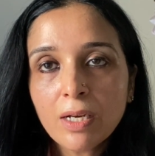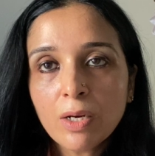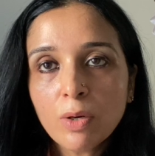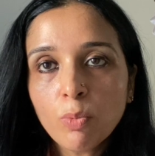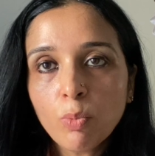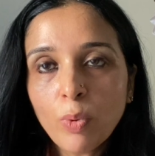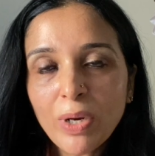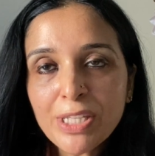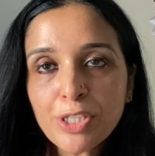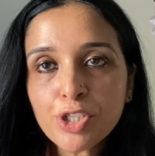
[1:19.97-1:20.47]

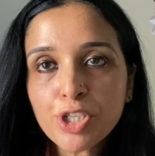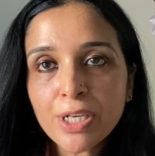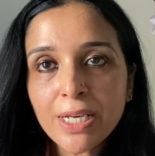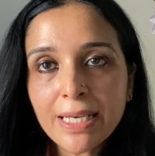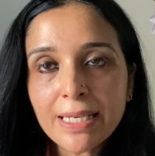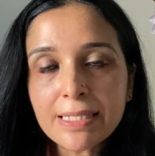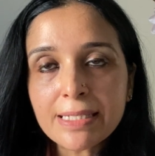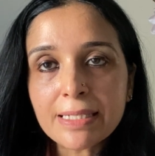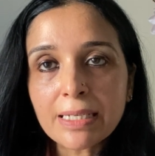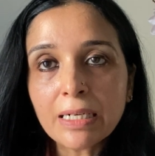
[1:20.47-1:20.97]
which
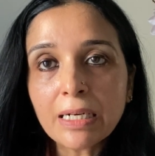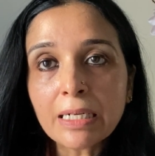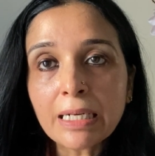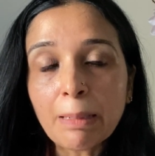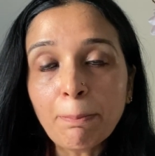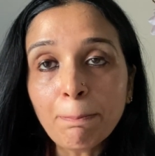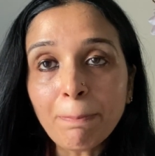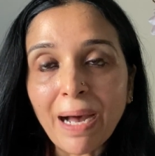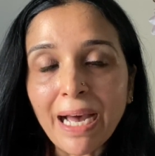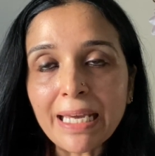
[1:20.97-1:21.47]
is a
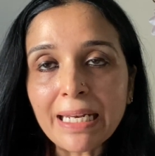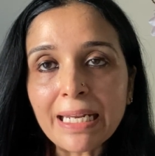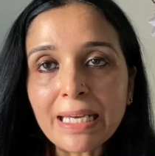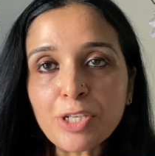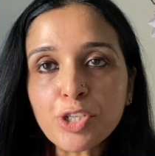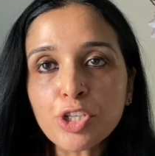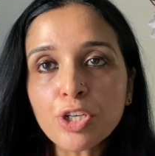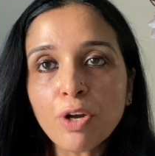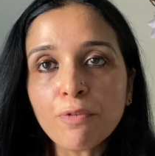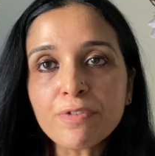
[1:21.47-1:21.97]

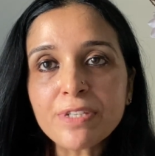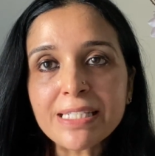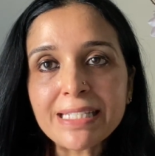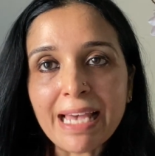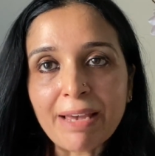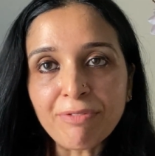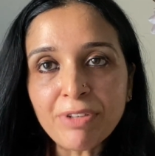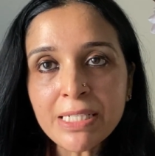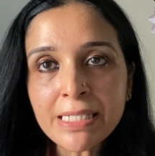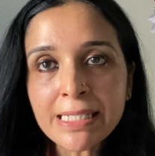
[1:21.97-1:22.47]
compilation of
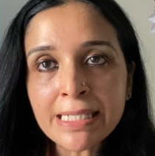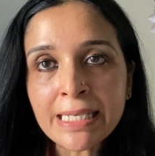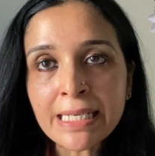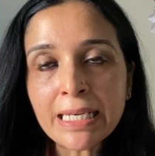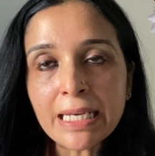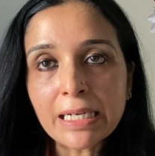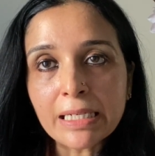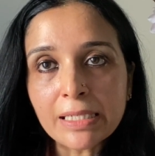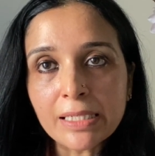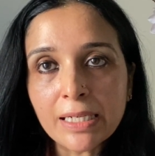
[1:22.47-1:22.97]

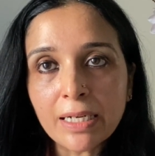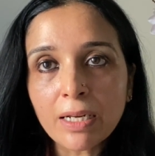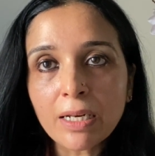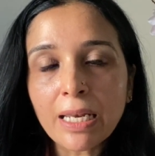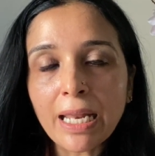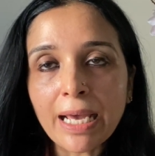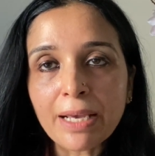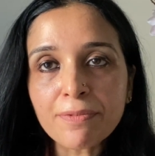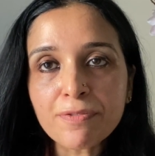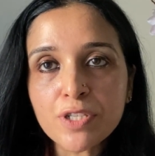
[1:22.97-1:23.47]
70
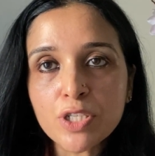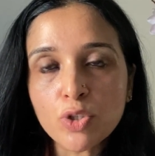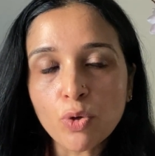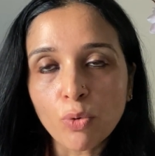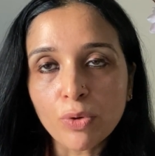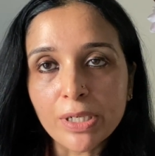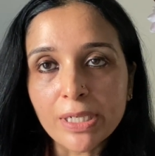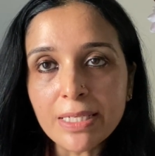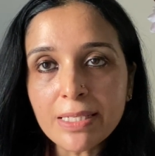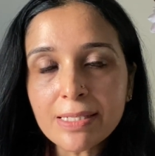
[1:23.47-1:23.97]
real-life
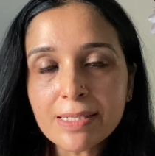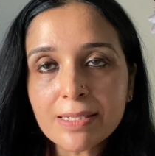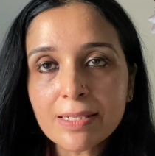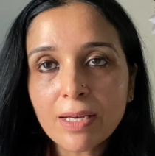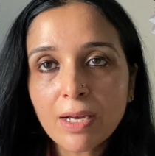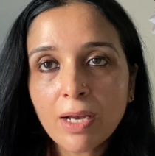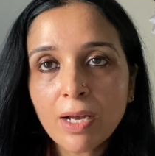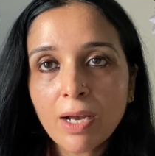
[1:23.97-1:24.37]
stories